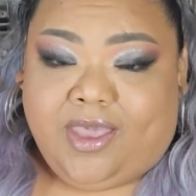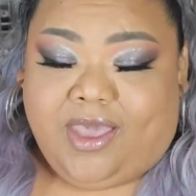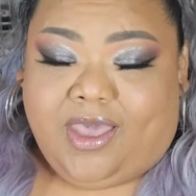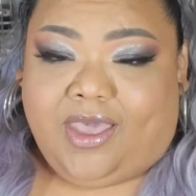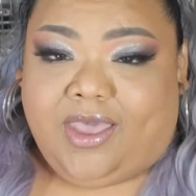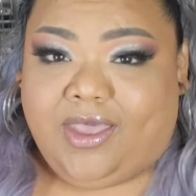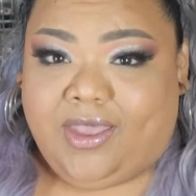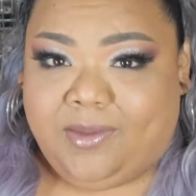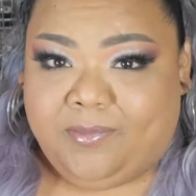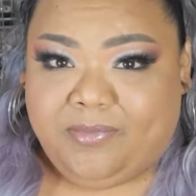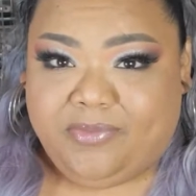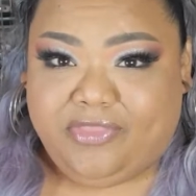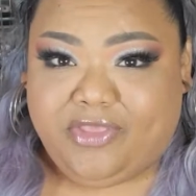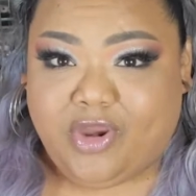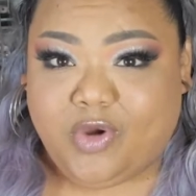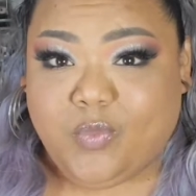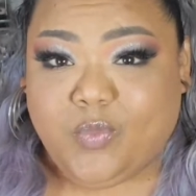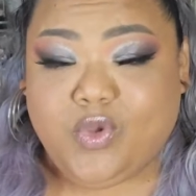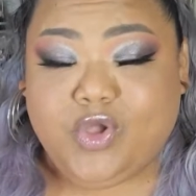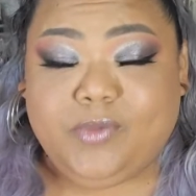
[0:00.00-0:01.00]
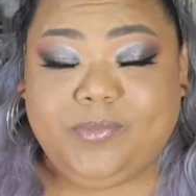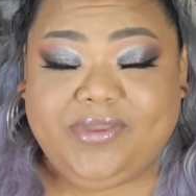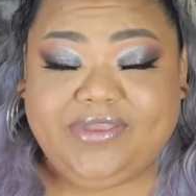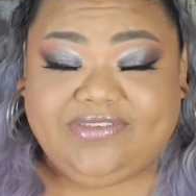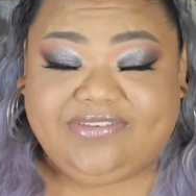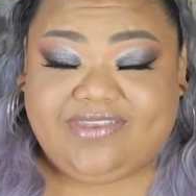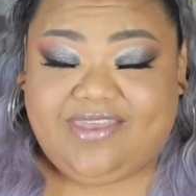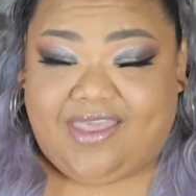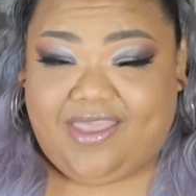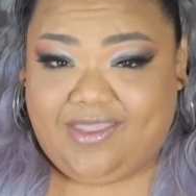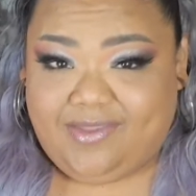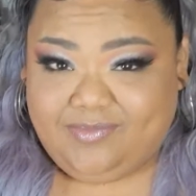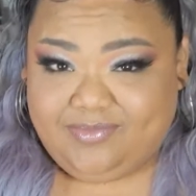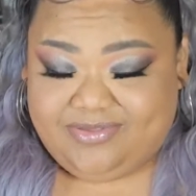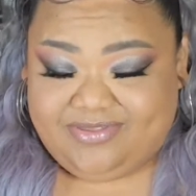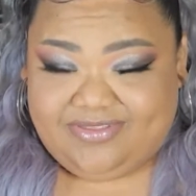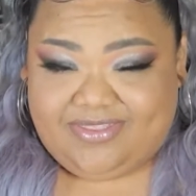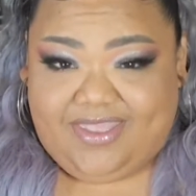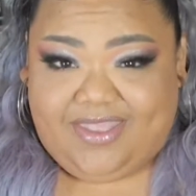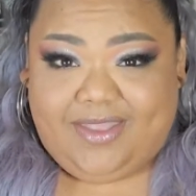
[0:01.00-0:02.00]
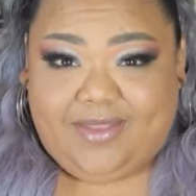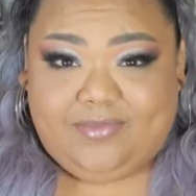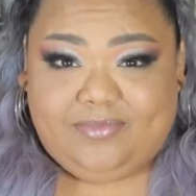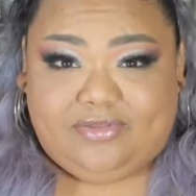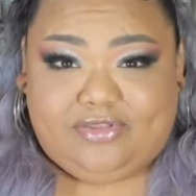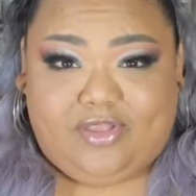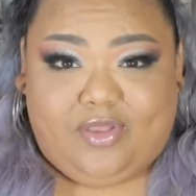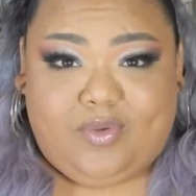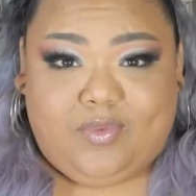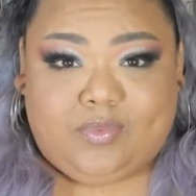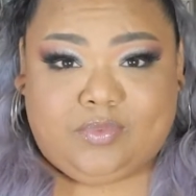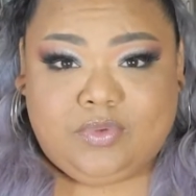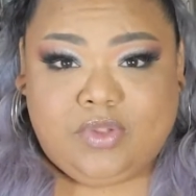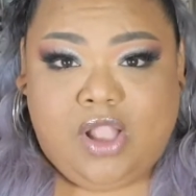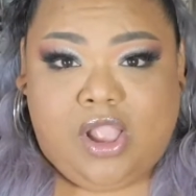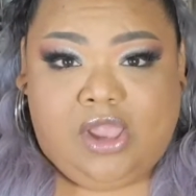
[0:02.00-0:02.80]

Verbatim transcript: Um, there will be timestamps, so